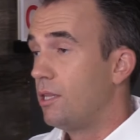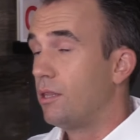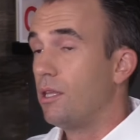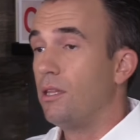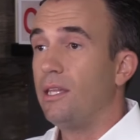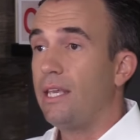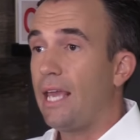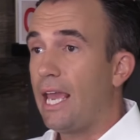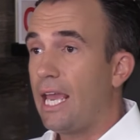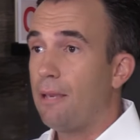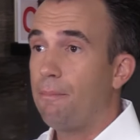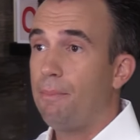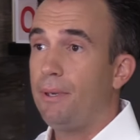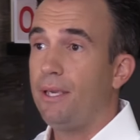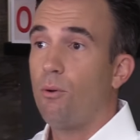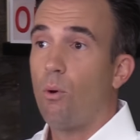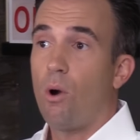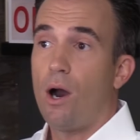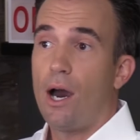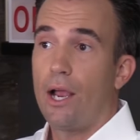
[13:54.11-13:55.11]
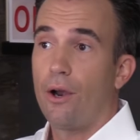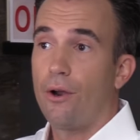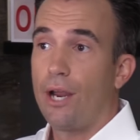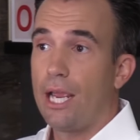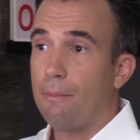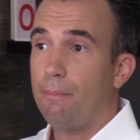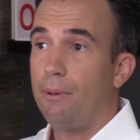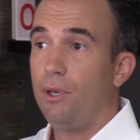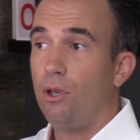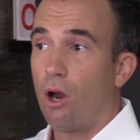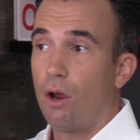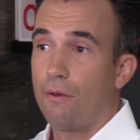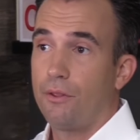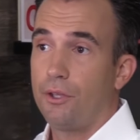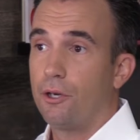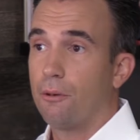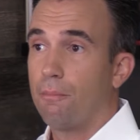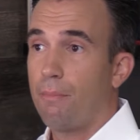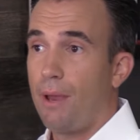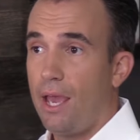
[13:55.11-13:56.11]
than the APY or APR
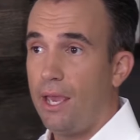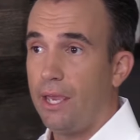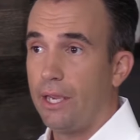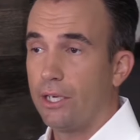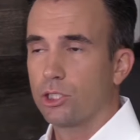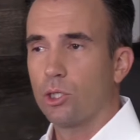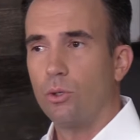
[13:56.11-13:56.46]
that you're paying.